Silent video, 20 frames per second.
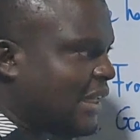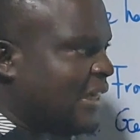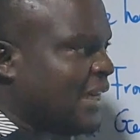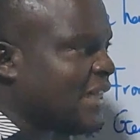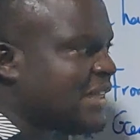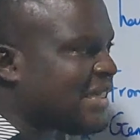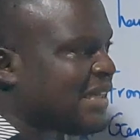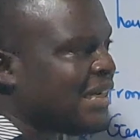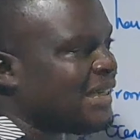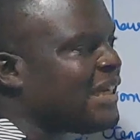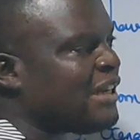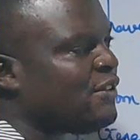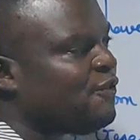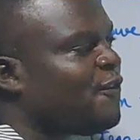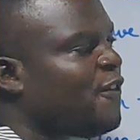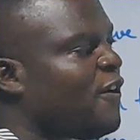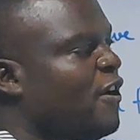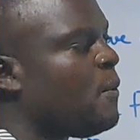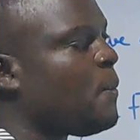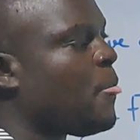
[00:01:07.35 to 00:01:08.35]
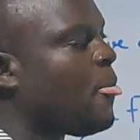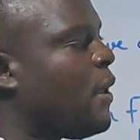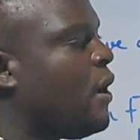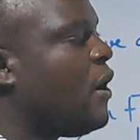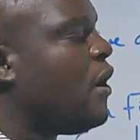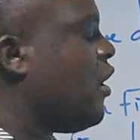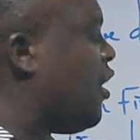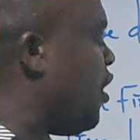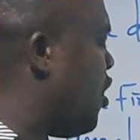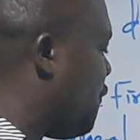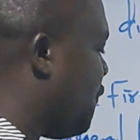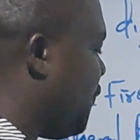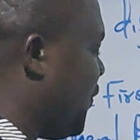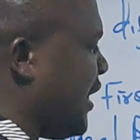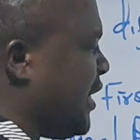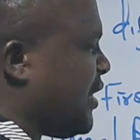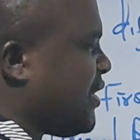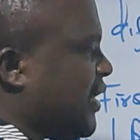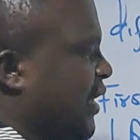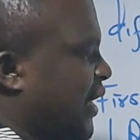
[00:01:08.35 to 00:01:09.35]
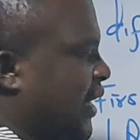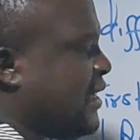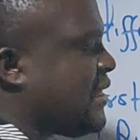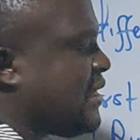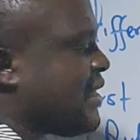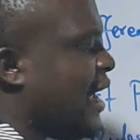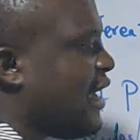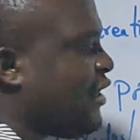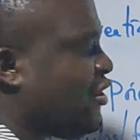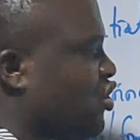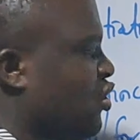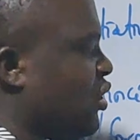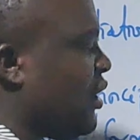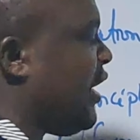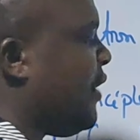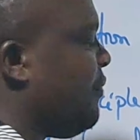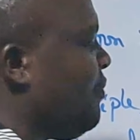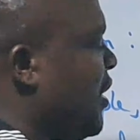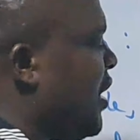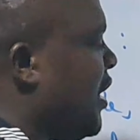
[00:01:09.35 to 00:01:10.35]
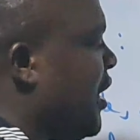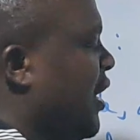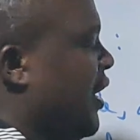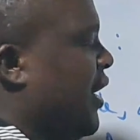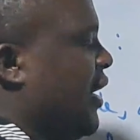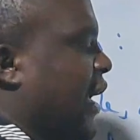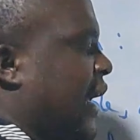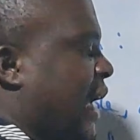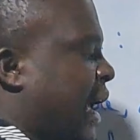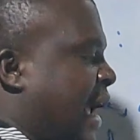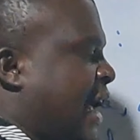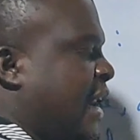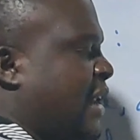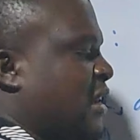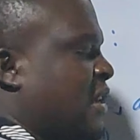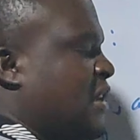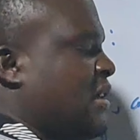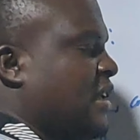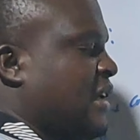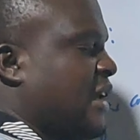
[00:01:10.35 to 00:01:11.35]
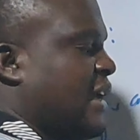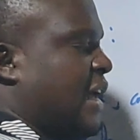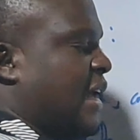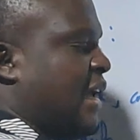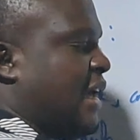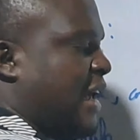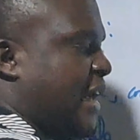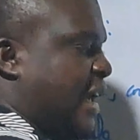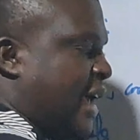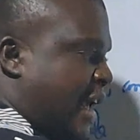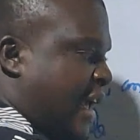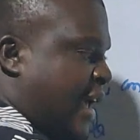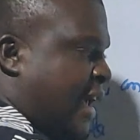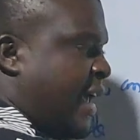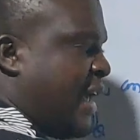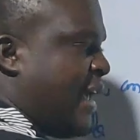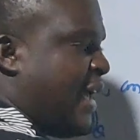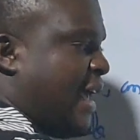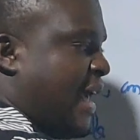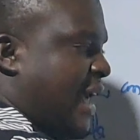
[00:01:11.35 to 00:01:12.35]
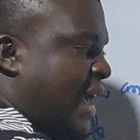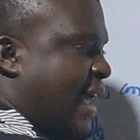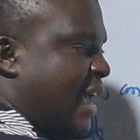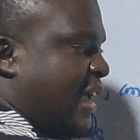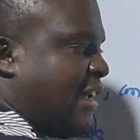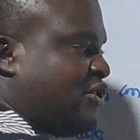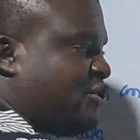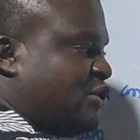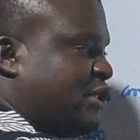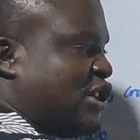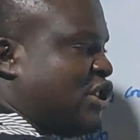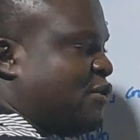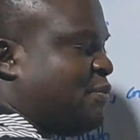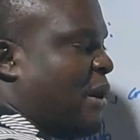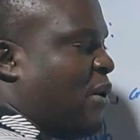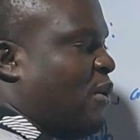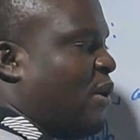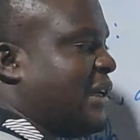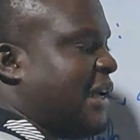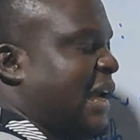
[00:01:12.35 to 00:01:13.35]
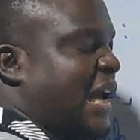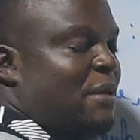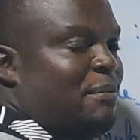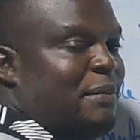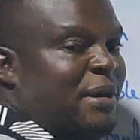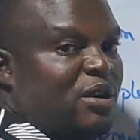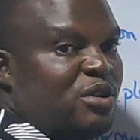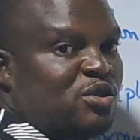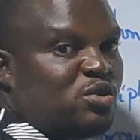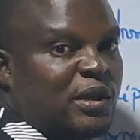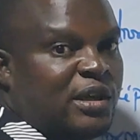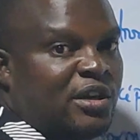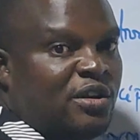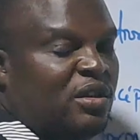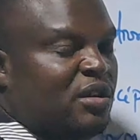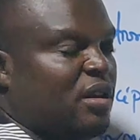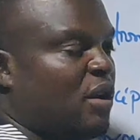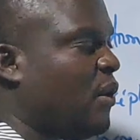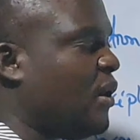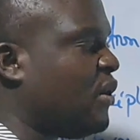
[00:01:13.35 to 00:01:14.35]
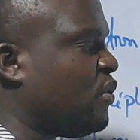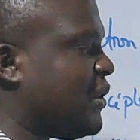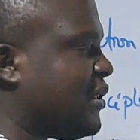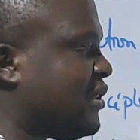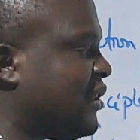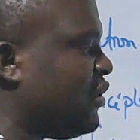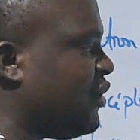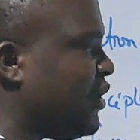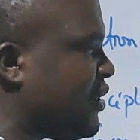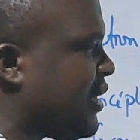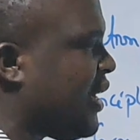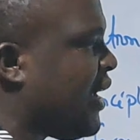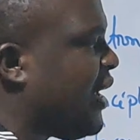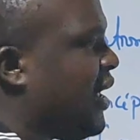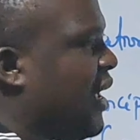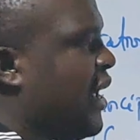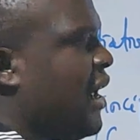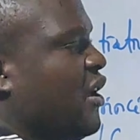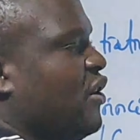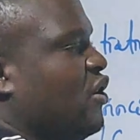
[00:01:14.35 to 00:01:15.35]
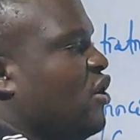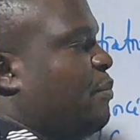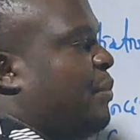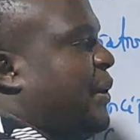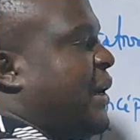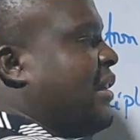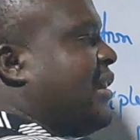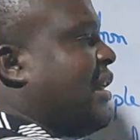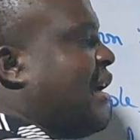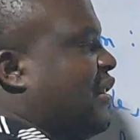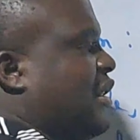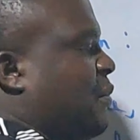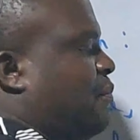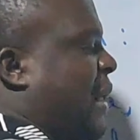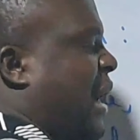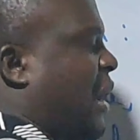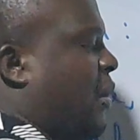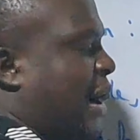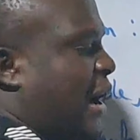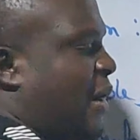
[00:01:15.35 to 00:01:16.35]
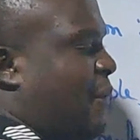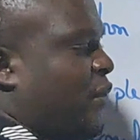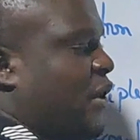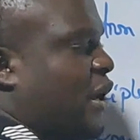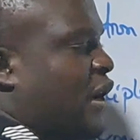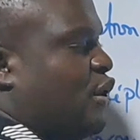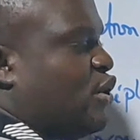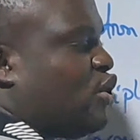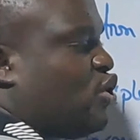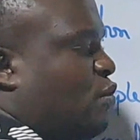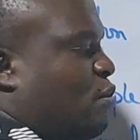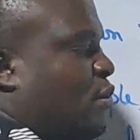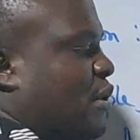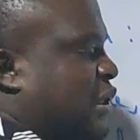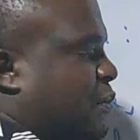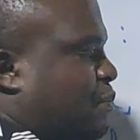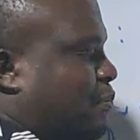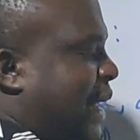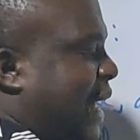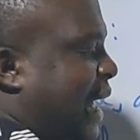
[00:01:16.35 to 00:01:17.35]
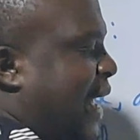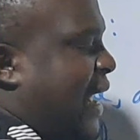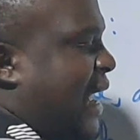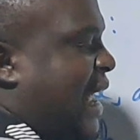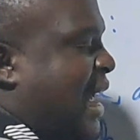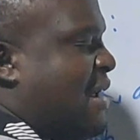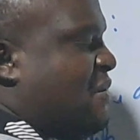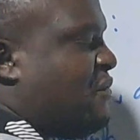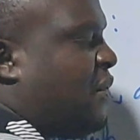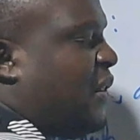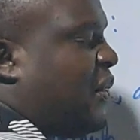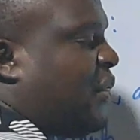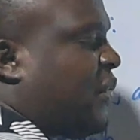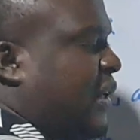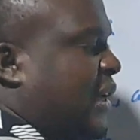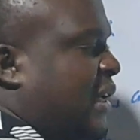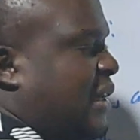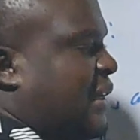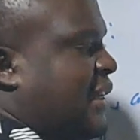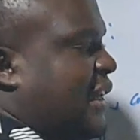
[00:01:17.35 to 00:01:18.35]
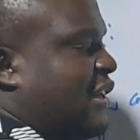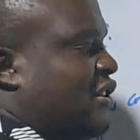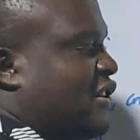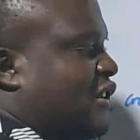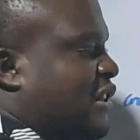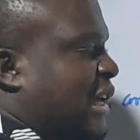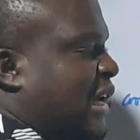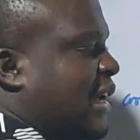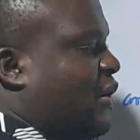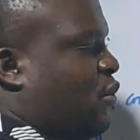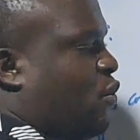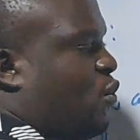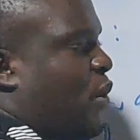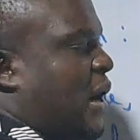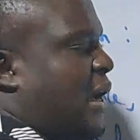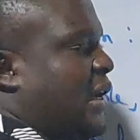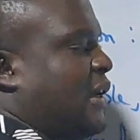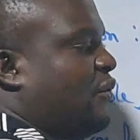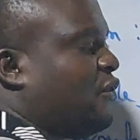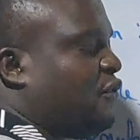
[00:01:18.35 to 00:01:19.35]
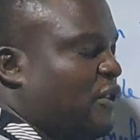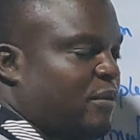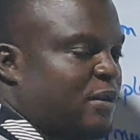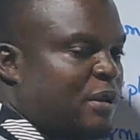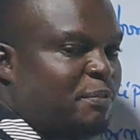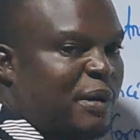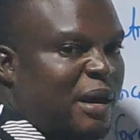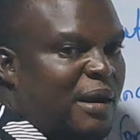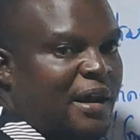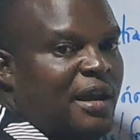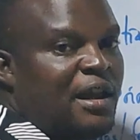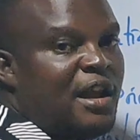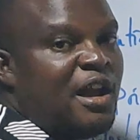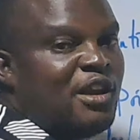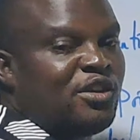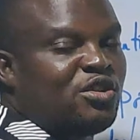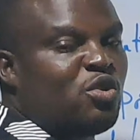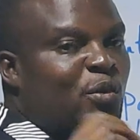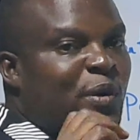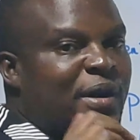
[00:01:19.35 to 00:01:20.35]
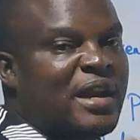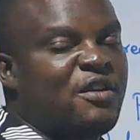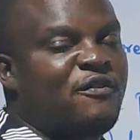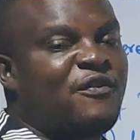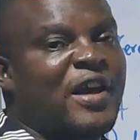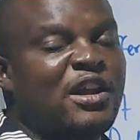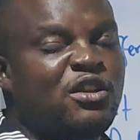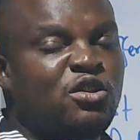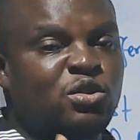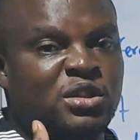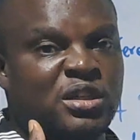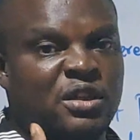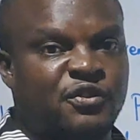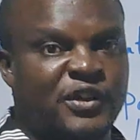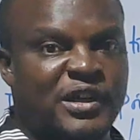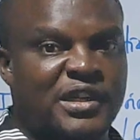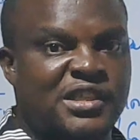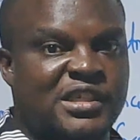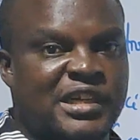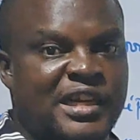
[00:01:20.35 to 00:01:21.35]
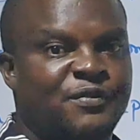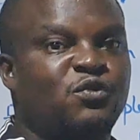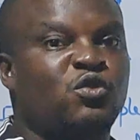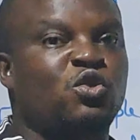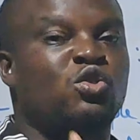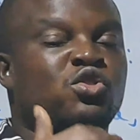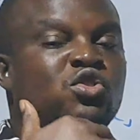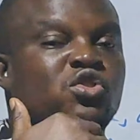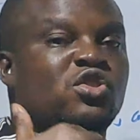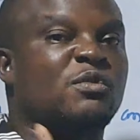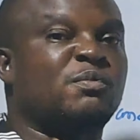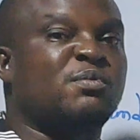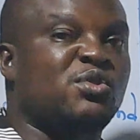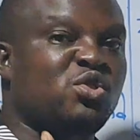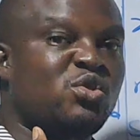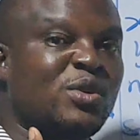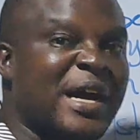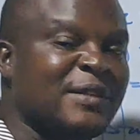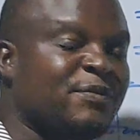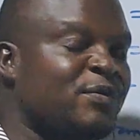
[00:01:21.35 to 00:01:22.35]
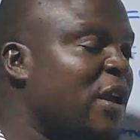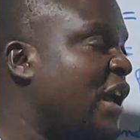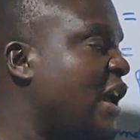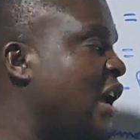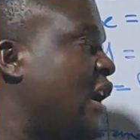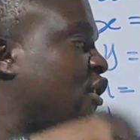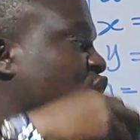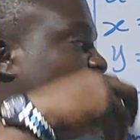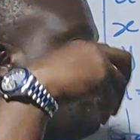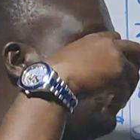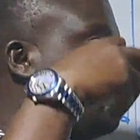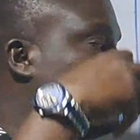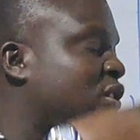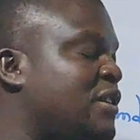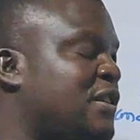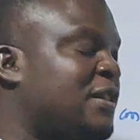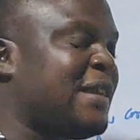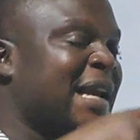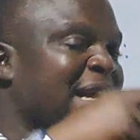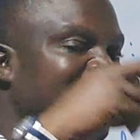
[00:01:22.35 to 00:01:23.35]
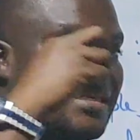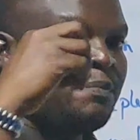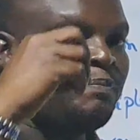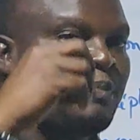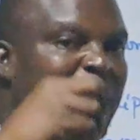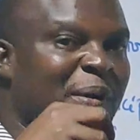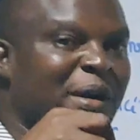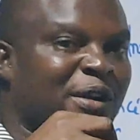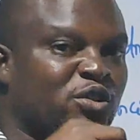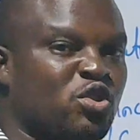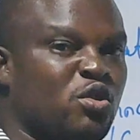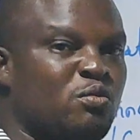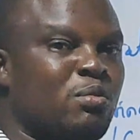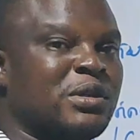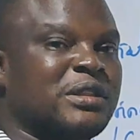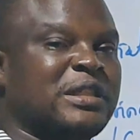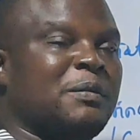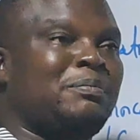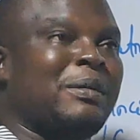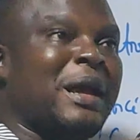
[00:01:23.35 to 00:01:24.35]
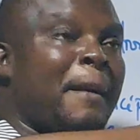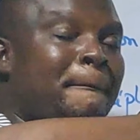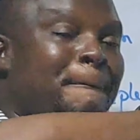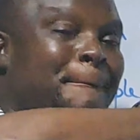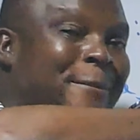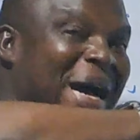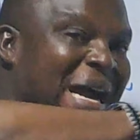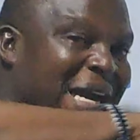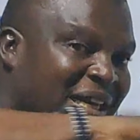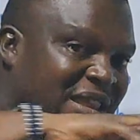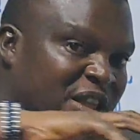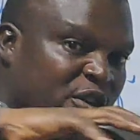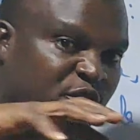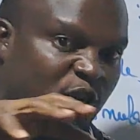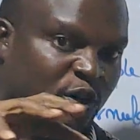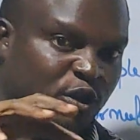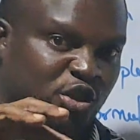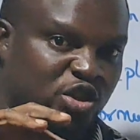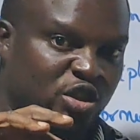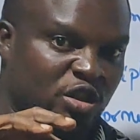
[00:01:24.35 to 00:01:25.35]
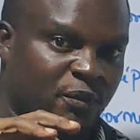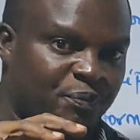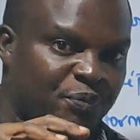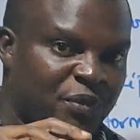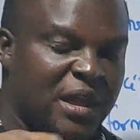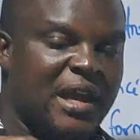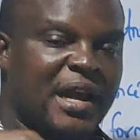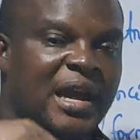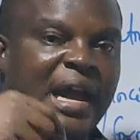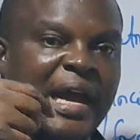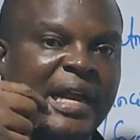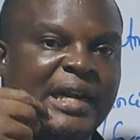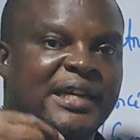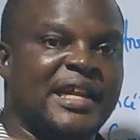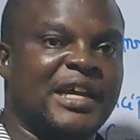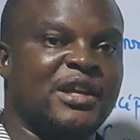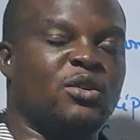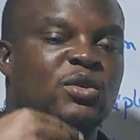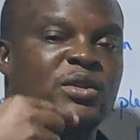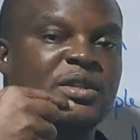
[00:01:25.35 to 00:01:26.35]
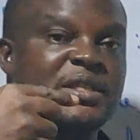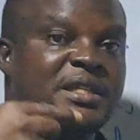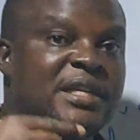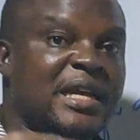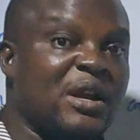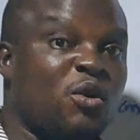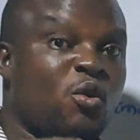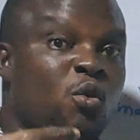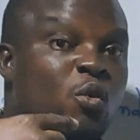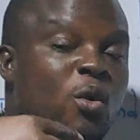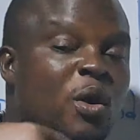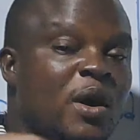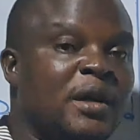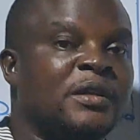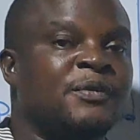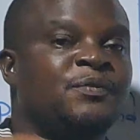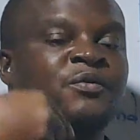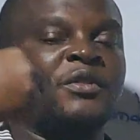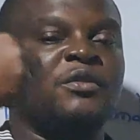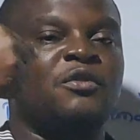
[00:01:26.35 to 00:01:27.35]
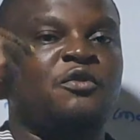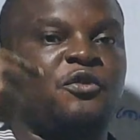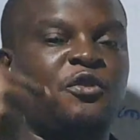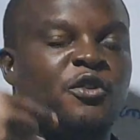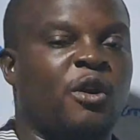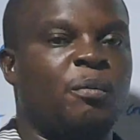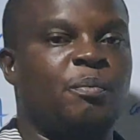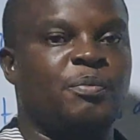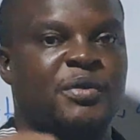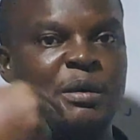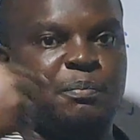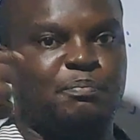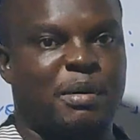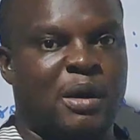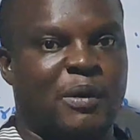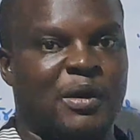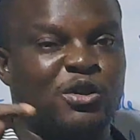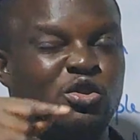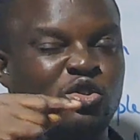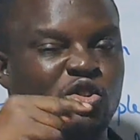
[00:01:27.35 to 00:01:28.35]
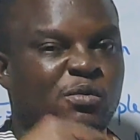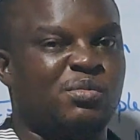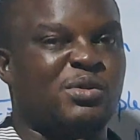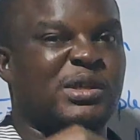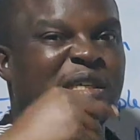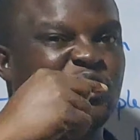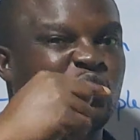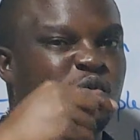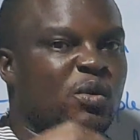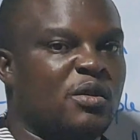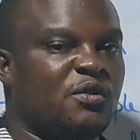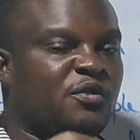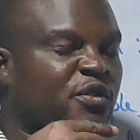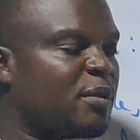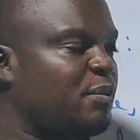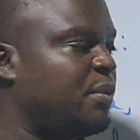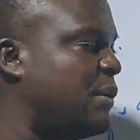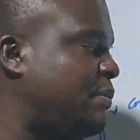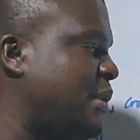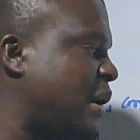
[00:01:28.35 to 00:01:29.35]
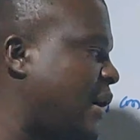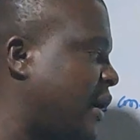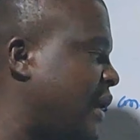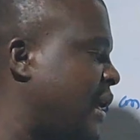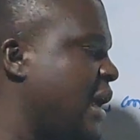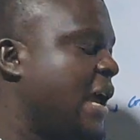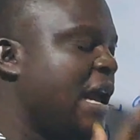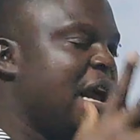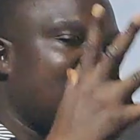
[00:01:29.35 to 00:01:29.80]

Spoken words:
The standard form of this is actually n ax raised to power n minus 1. In other words, we're trying to say you bring down the power to multiply everything, then take 1 from the power. So whenever you differentiate, you subtract, you take the power to multiply back the function, and then you take 1 from the power. You subtract 1 from the power.